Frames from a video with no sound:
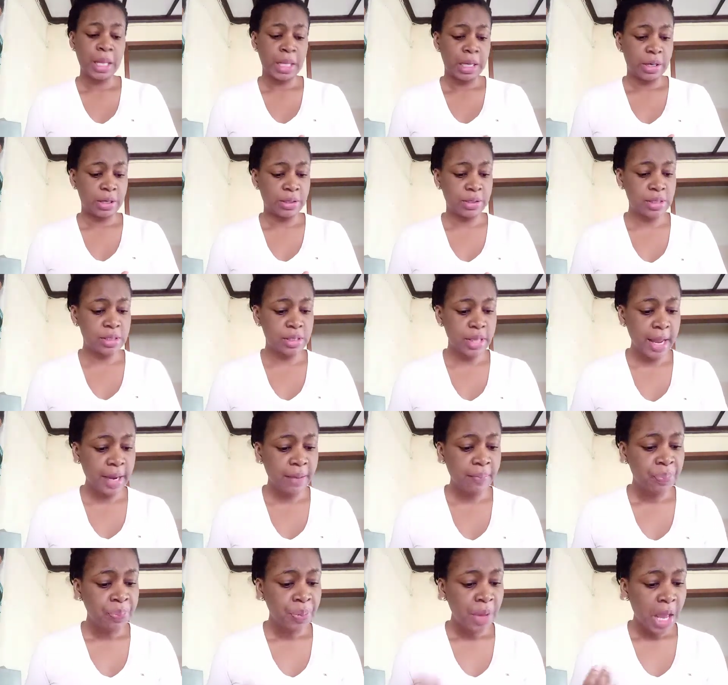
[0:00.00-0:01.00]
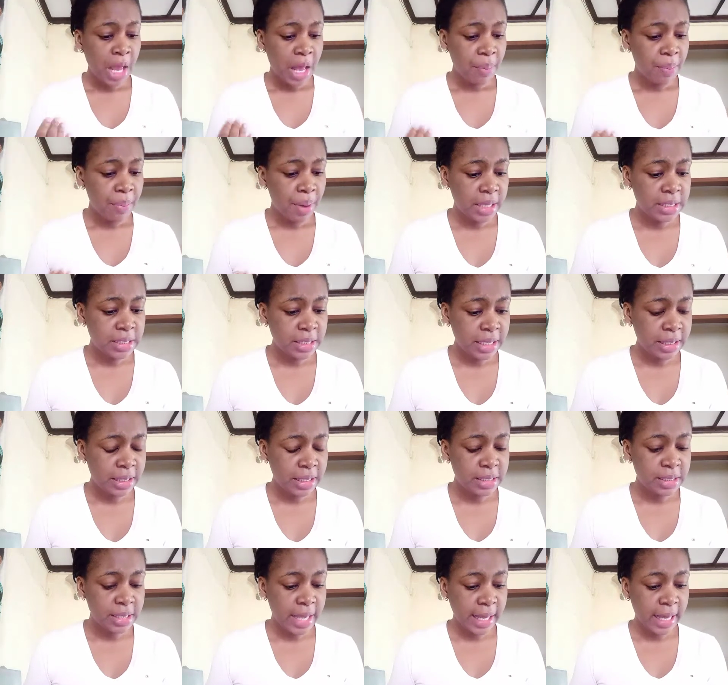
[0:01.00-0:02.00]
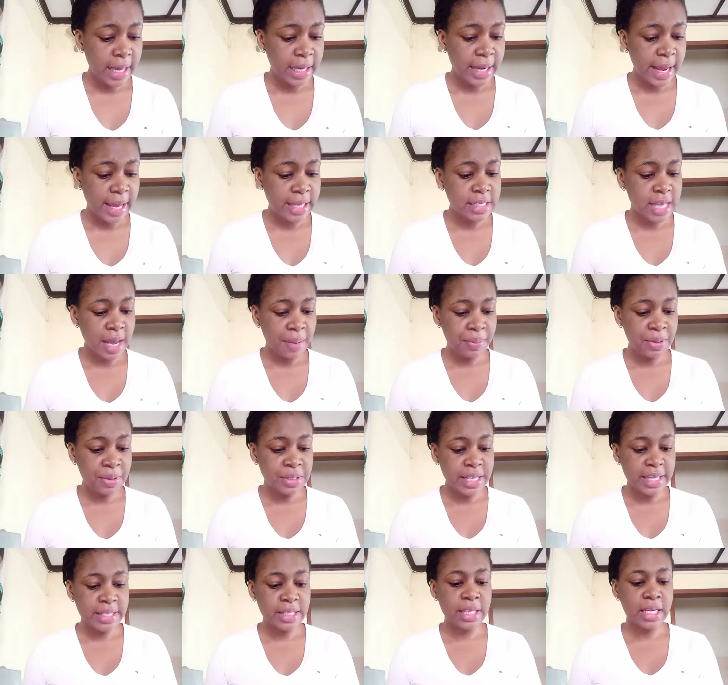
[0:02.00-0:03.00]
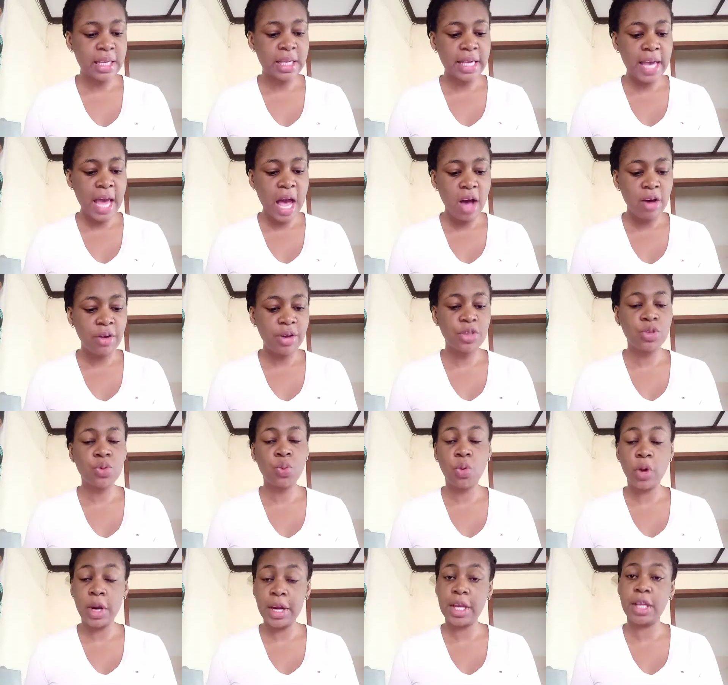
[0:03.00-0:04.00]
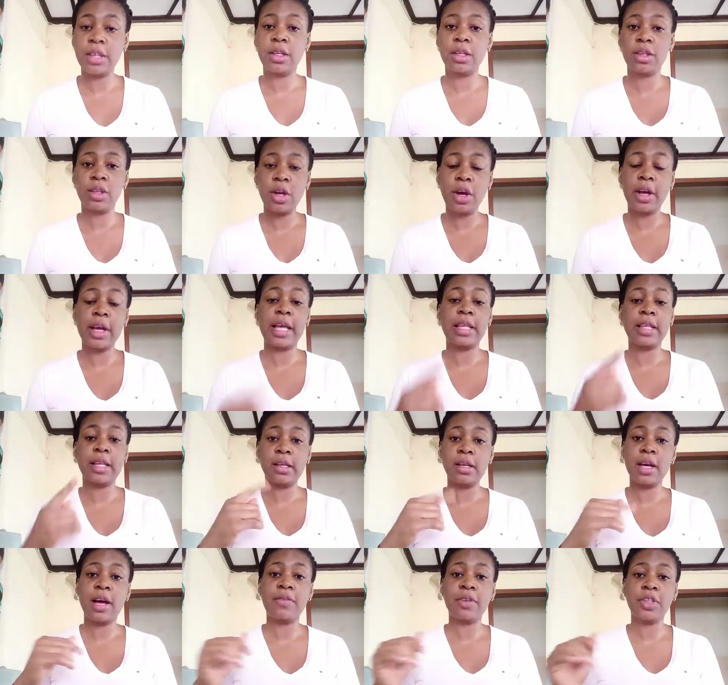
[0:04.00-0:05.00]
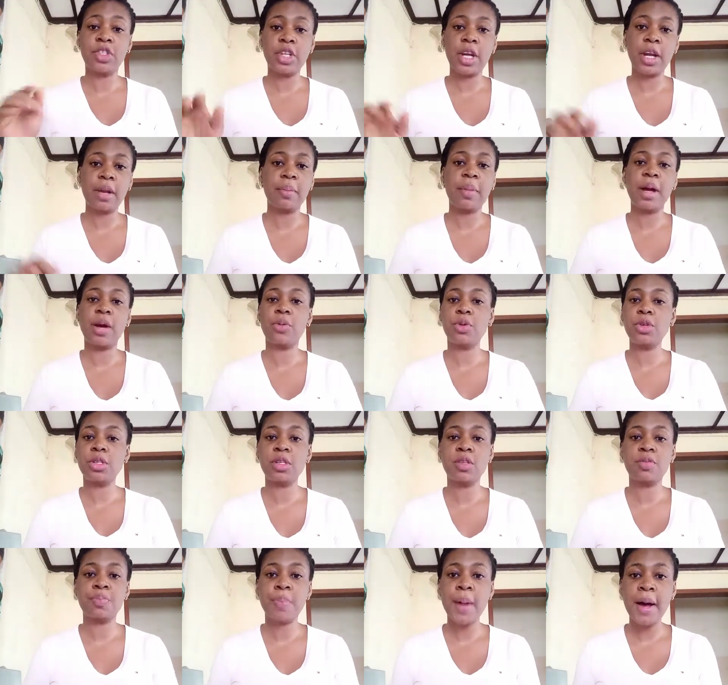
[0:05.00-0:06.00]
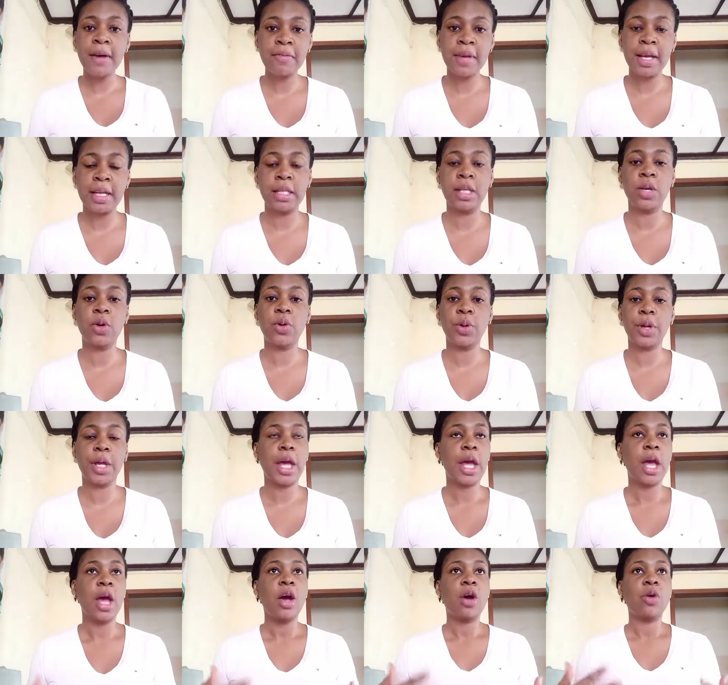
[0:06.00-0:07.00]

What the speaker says: Understand? But in the second example, it says the girl is working the dog, and then you have a check mark, which is perfectly okay.